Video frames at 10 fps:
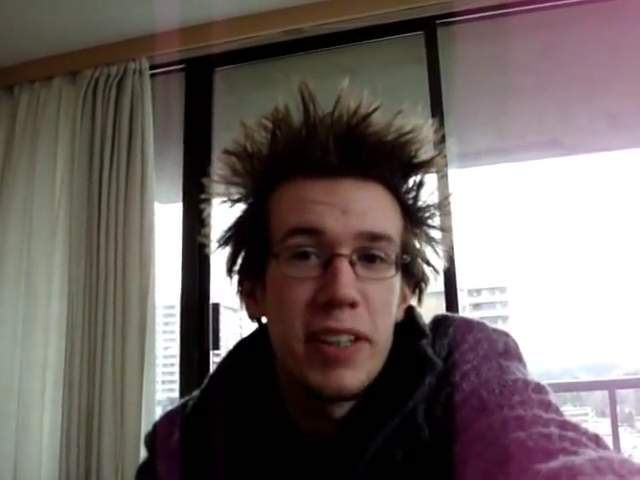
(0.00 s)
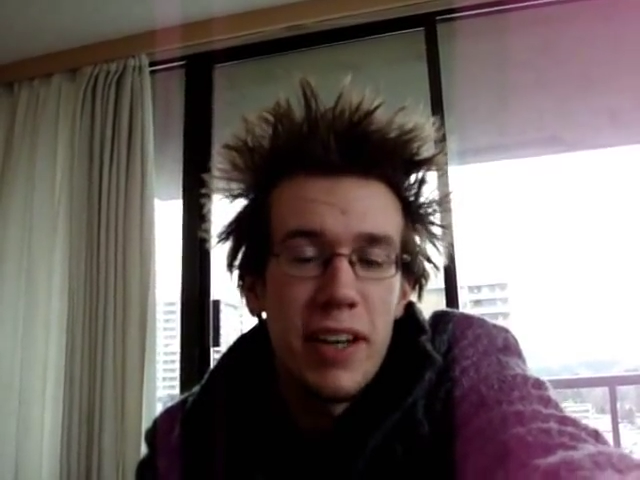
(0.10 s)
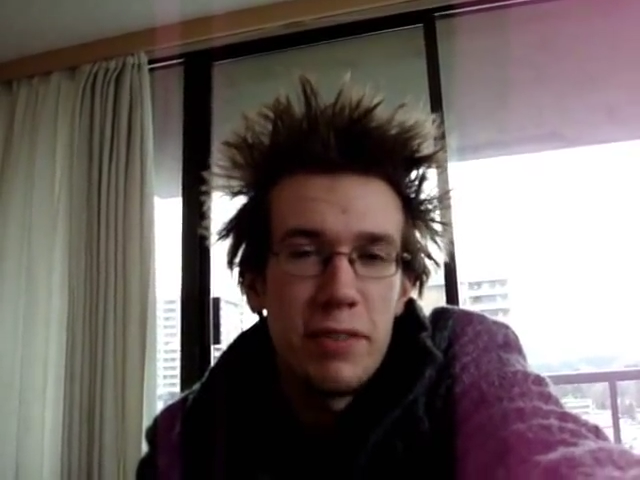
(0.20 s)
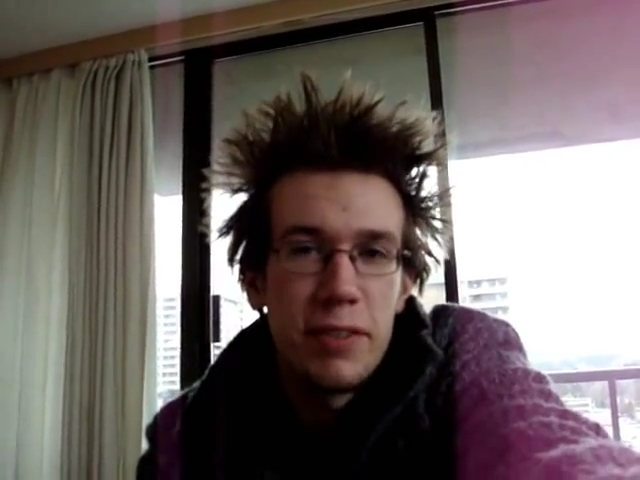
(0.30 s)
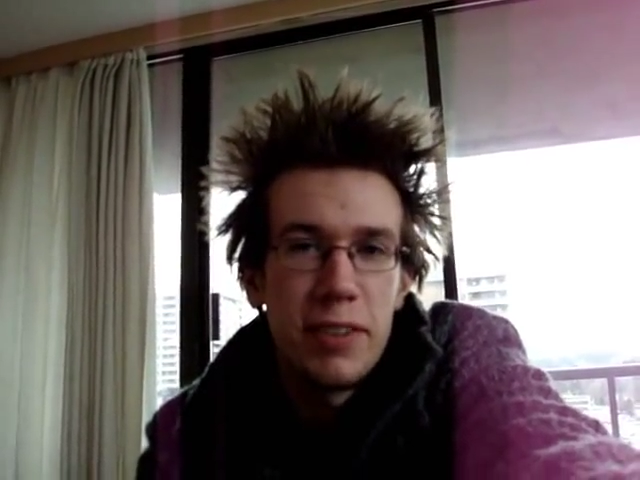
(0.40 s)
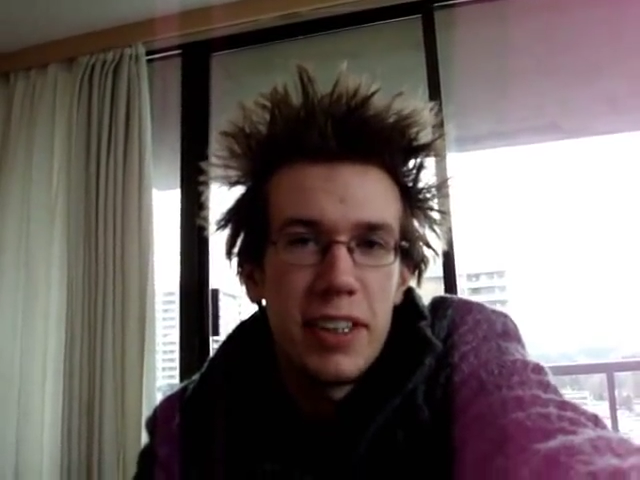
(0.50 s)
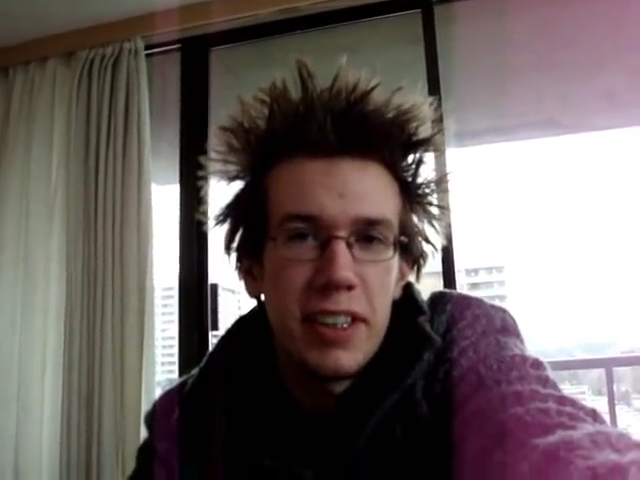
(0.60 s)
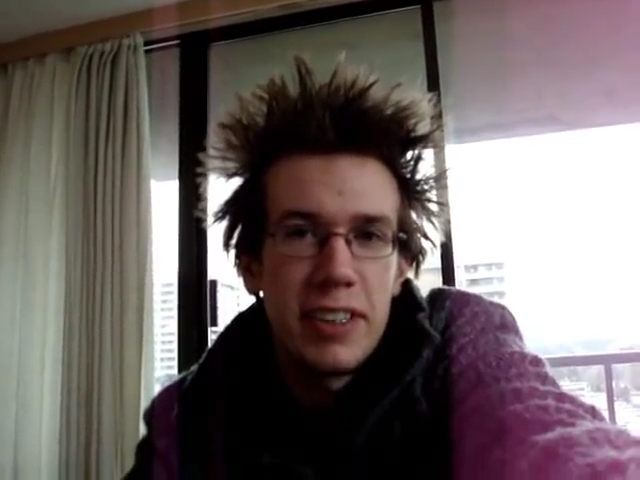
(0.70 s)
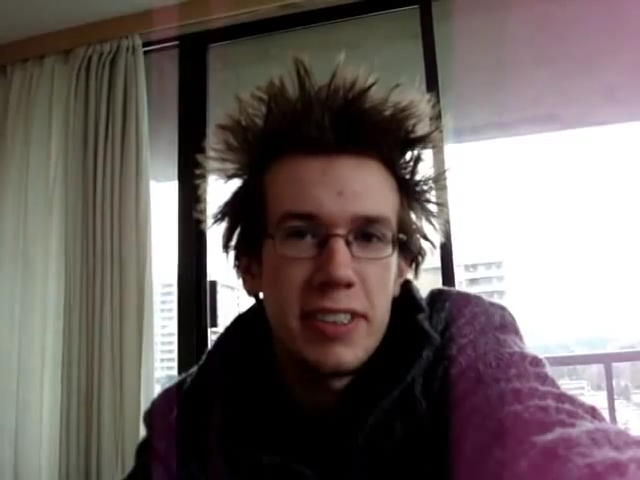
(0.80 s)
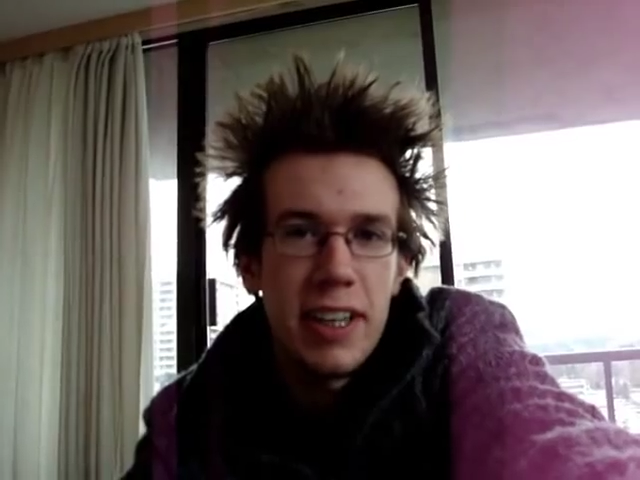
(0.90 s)
been having a
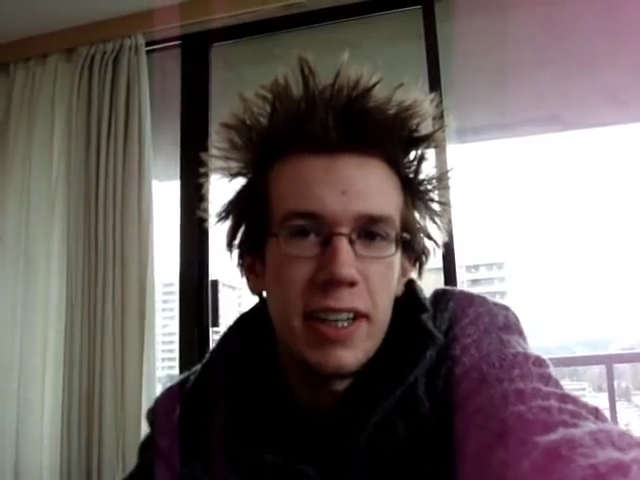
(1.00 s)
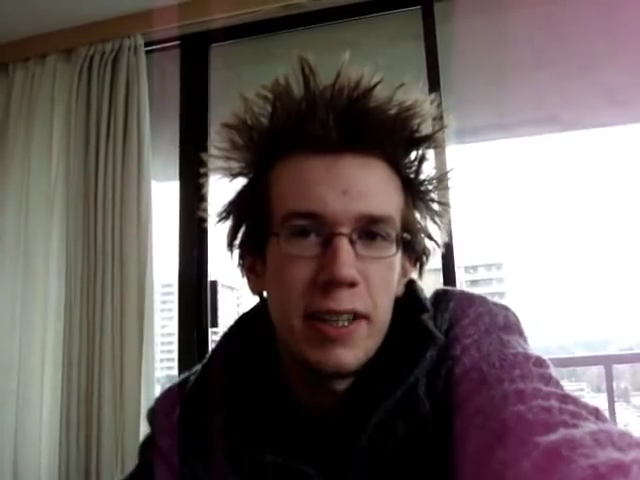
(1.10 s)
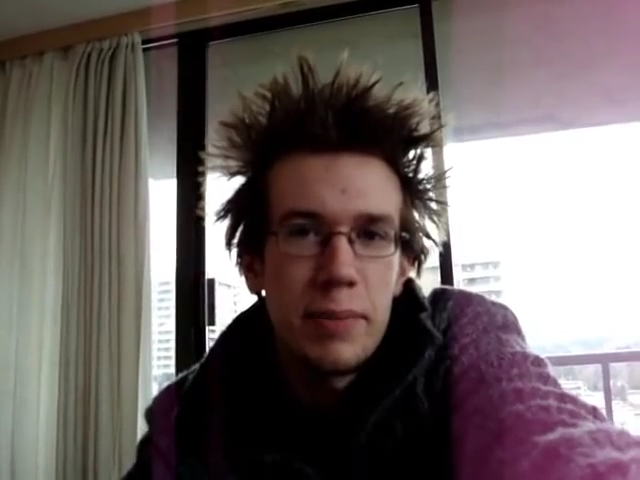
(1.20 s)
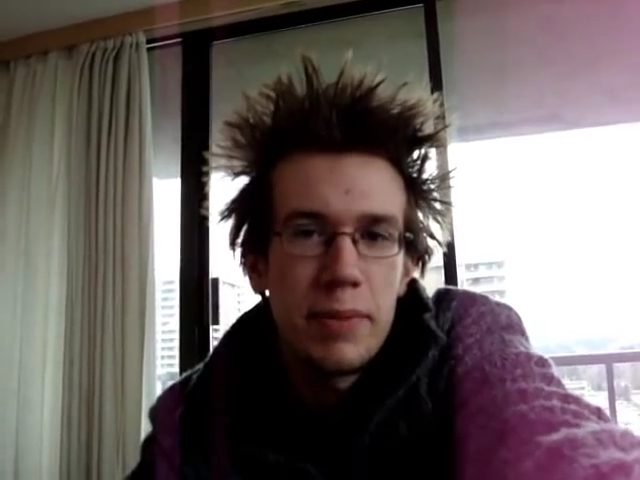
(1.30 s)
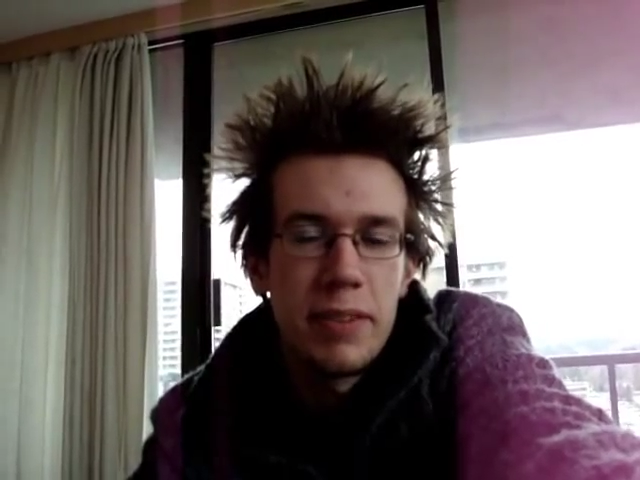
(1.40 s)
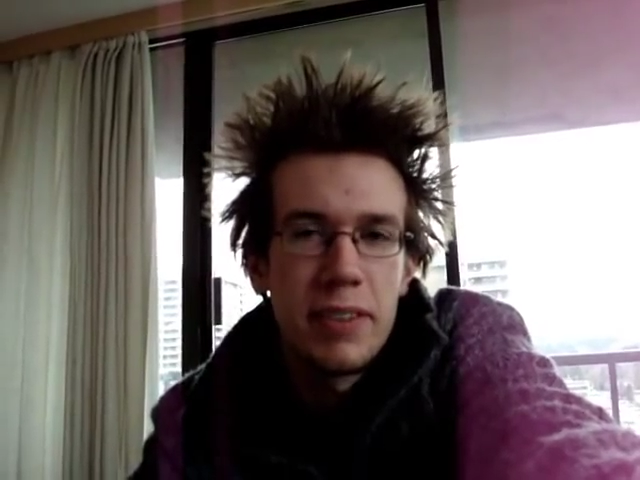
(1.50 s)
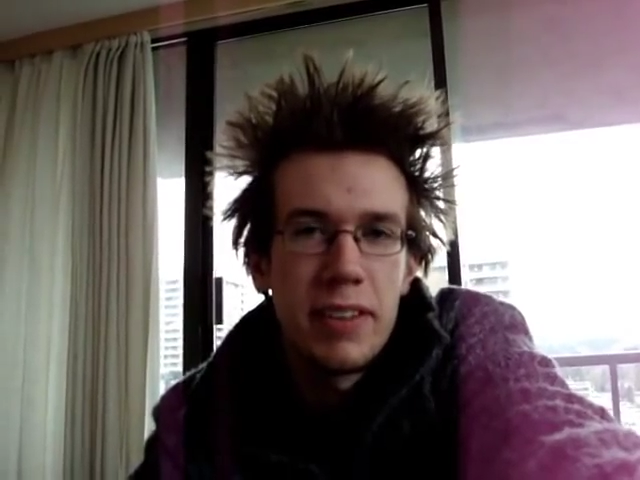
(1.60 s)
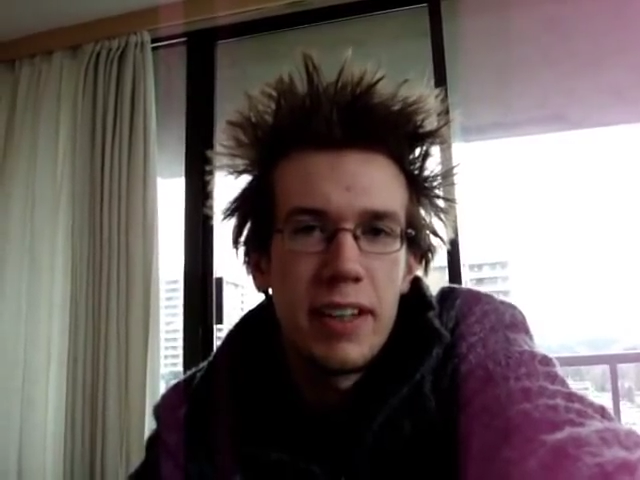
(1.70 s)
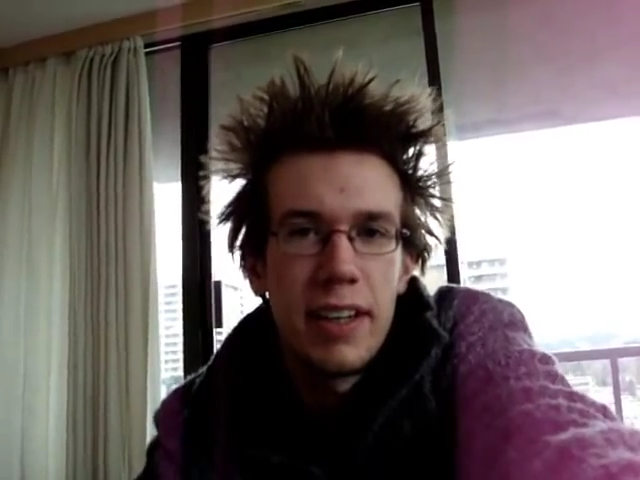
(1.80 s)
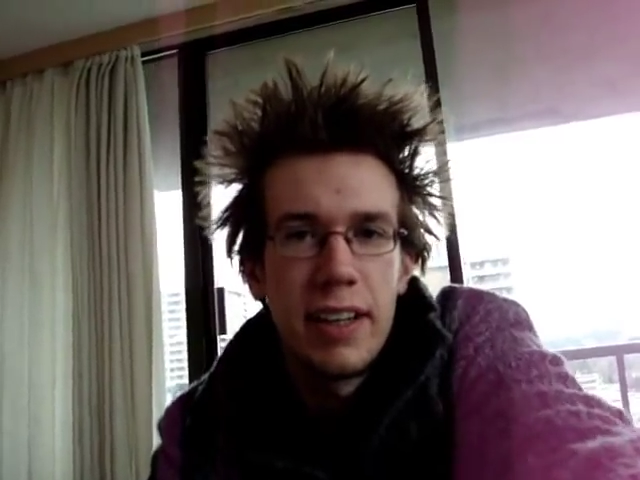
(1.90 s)
really good time,
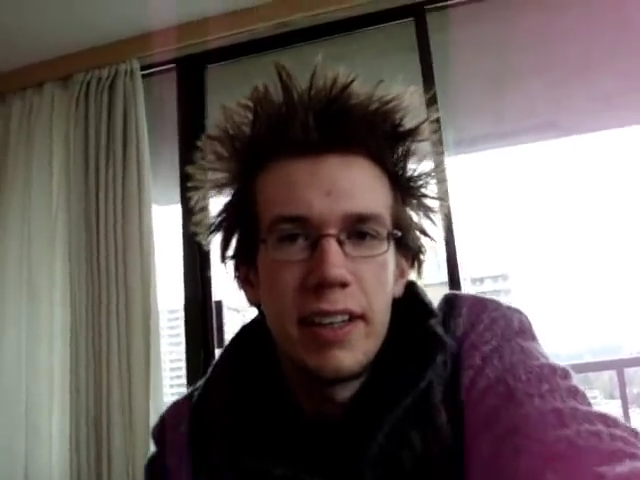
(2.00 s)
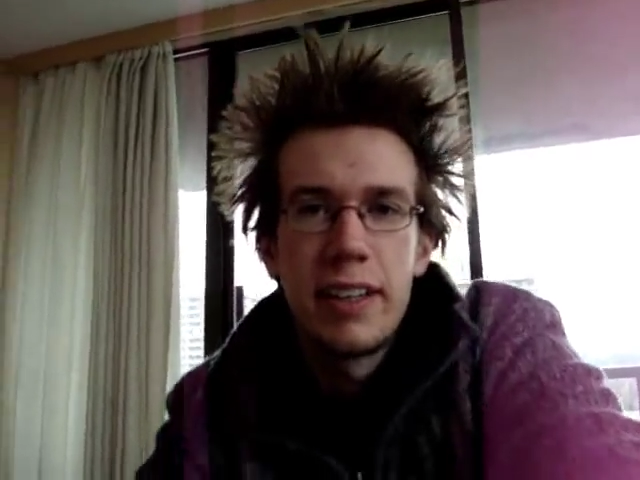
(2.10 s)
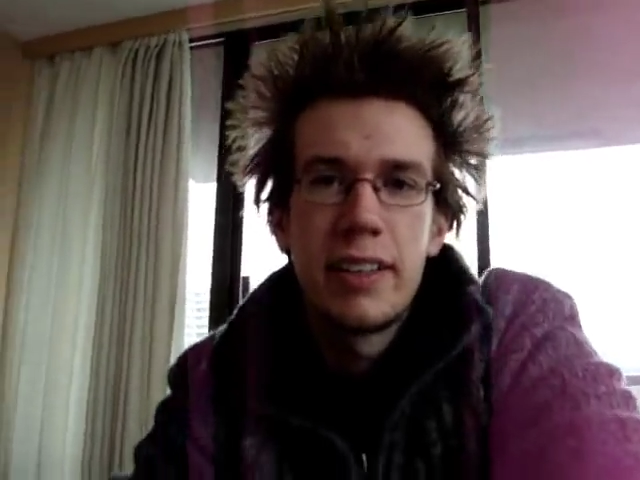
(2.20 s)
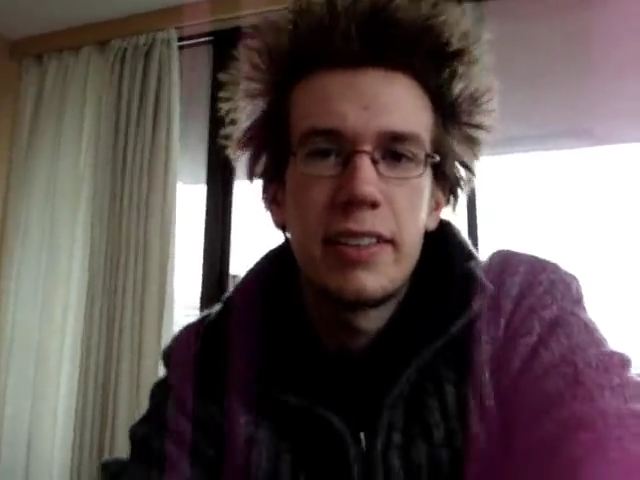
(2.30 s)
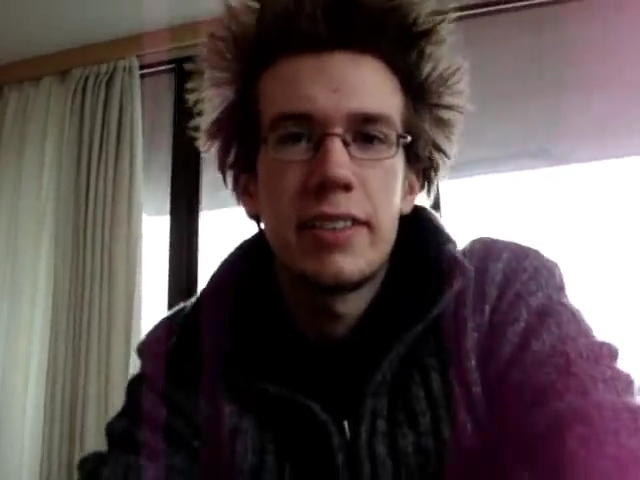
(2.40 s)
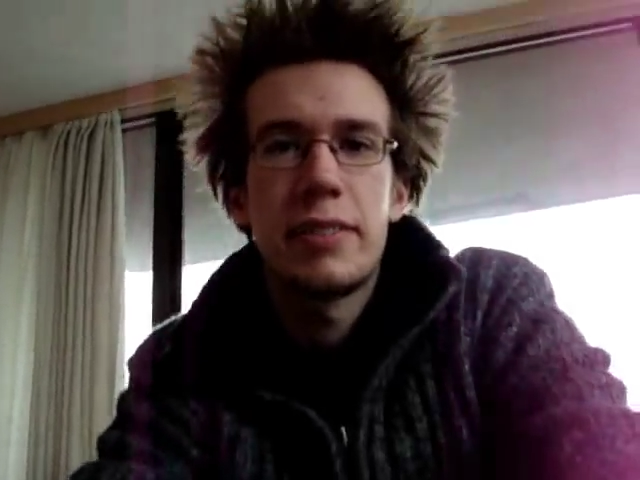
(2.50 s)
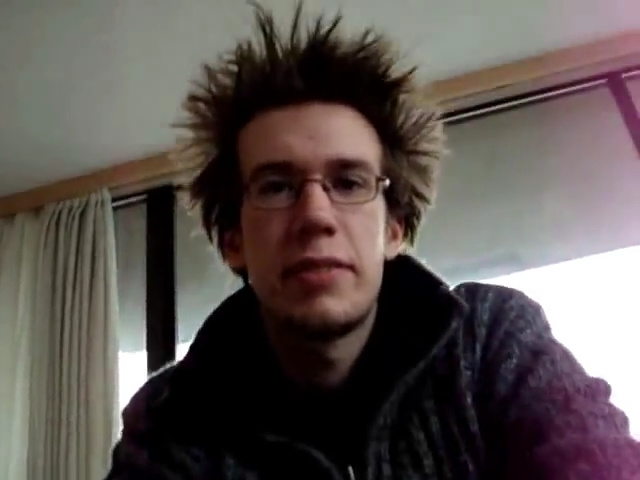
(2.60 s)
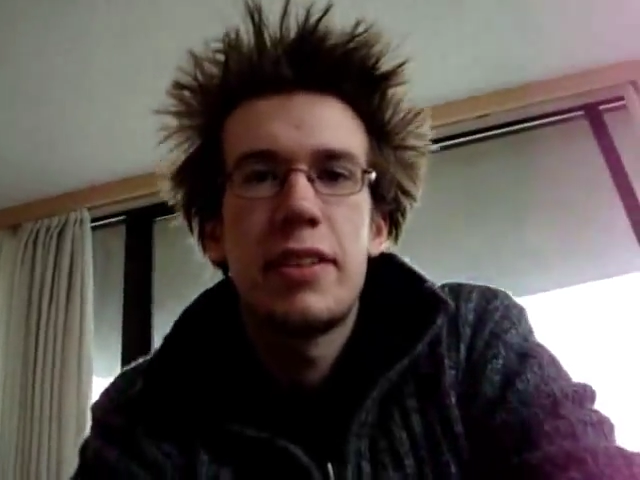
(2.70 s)
and